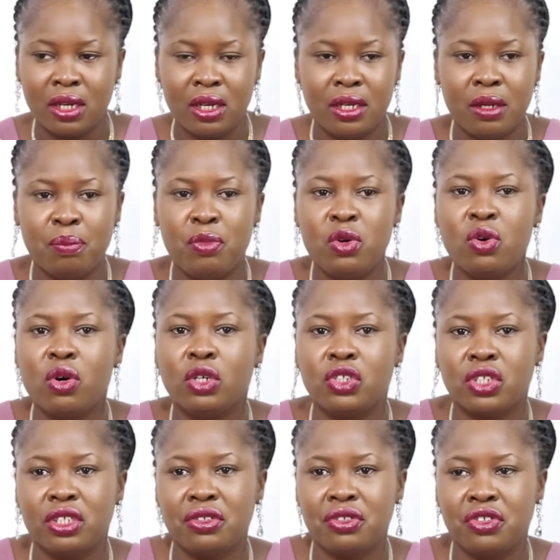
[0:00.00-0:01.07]
The blue
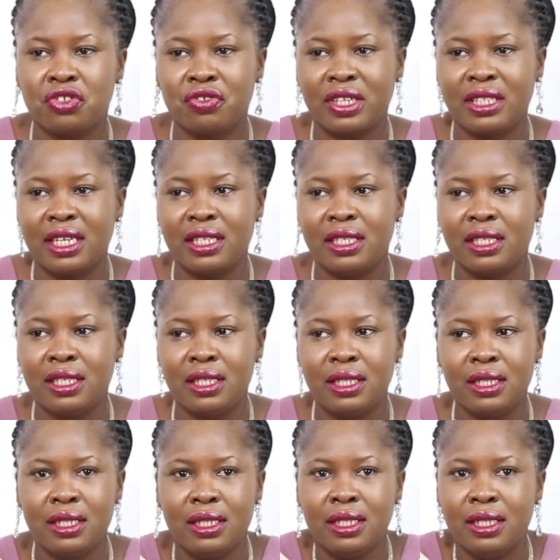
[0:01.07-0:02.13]
ocean strategy
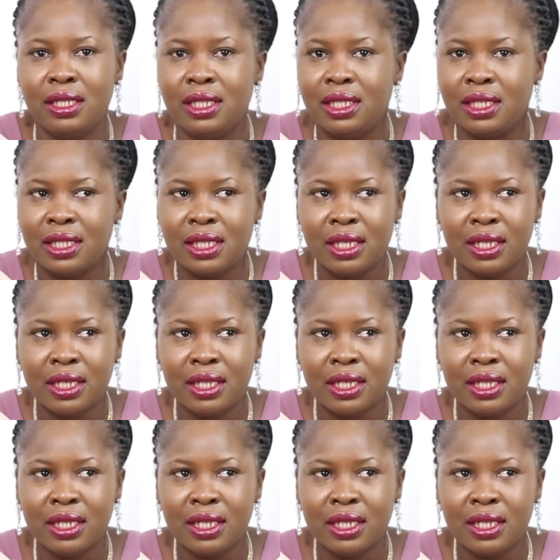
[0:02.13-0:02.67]
is